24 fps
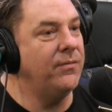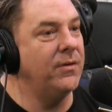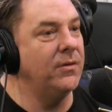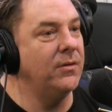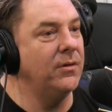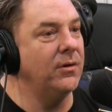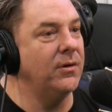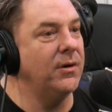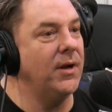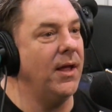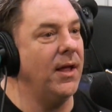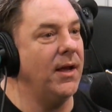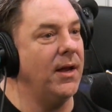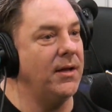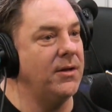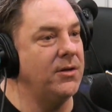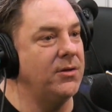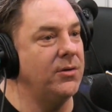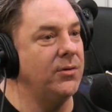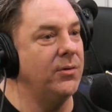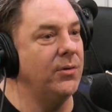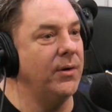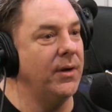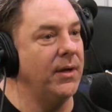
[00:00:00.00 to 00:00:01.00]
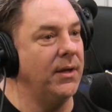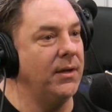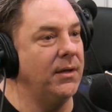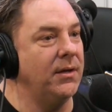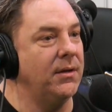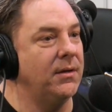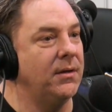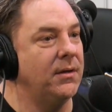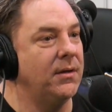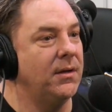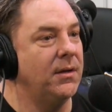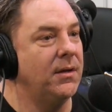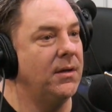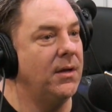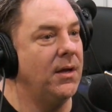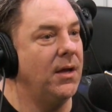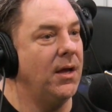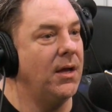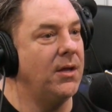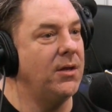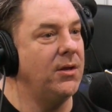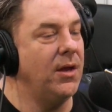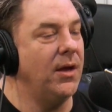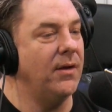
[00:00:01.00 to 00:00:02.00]
learn how to do it, yeah.
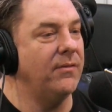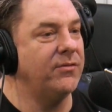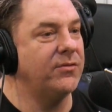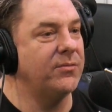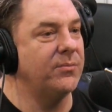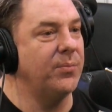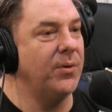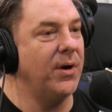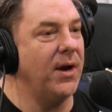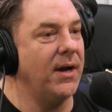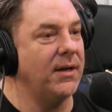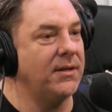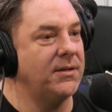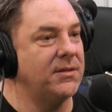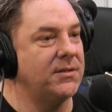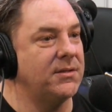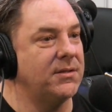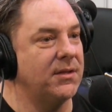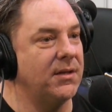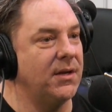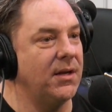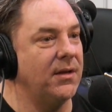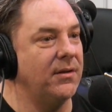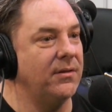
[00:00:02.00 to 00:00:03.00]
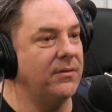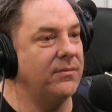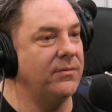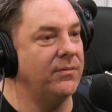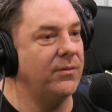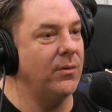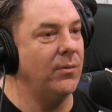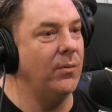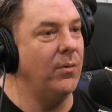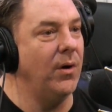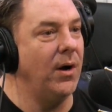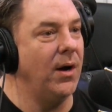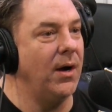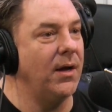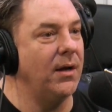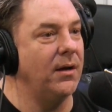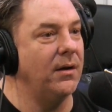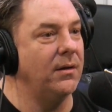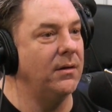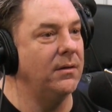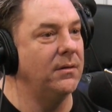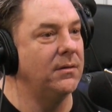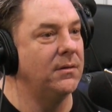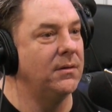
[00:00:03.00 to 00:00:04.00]
and you have some practice in it for a
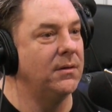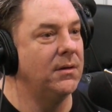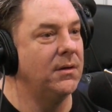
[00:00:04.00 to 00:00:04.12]
while,